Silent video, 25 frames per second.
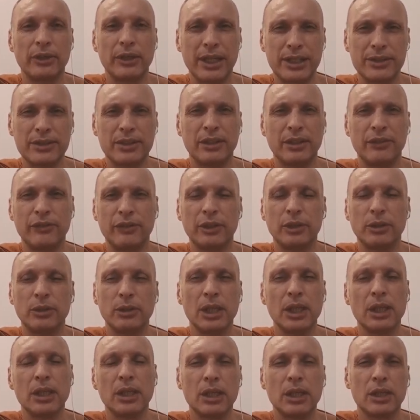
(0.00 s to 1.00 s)
That's if you
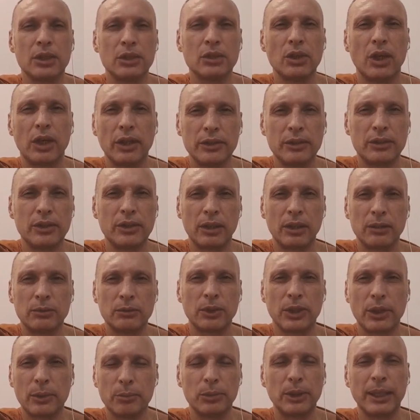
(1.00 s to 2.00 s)
don't
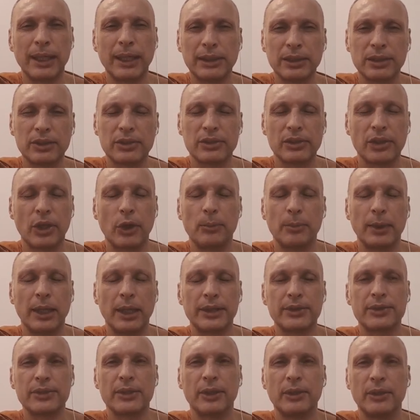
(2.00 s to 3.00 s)
want to practice so much,
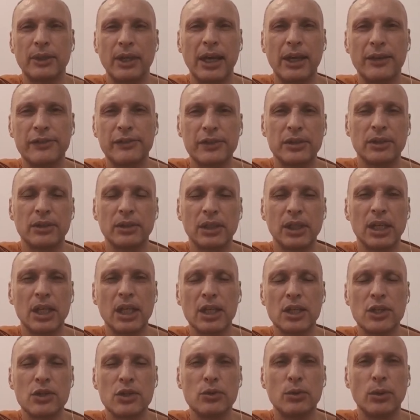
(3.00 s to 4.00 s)
so you have to
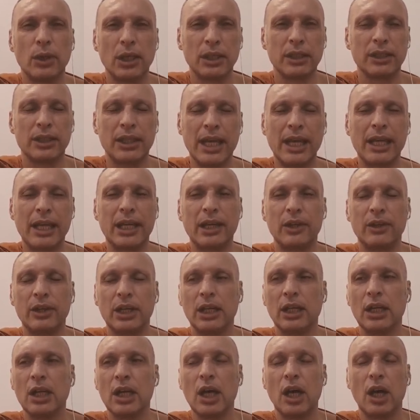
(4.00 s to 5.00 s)
dwell in that area.
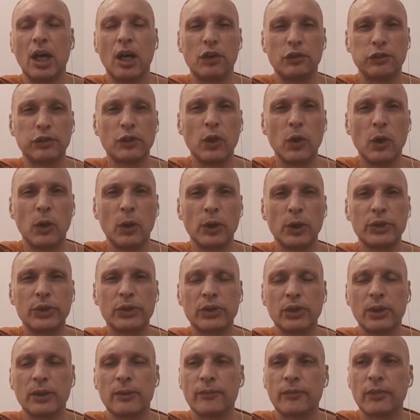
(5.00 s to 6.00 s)
Of
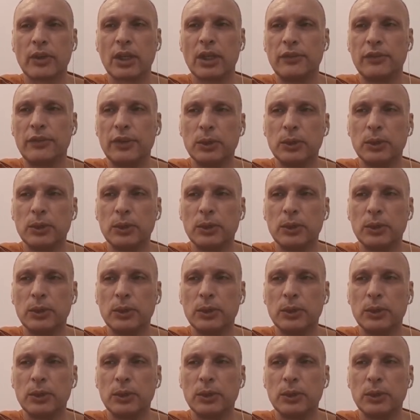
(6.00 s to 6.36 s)
course, if